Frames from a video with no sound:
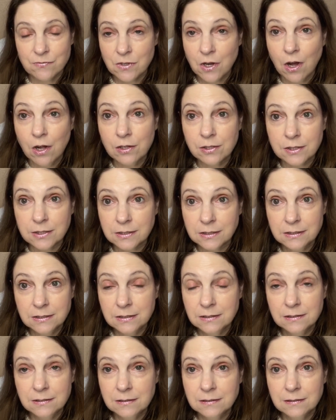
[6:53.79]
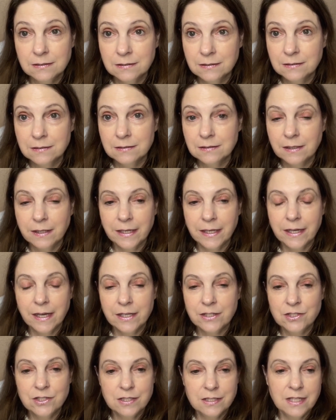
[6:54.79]
dollars.
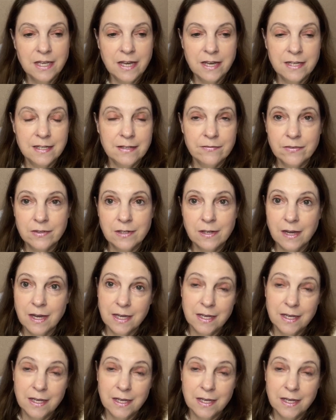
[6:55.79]
I just can't even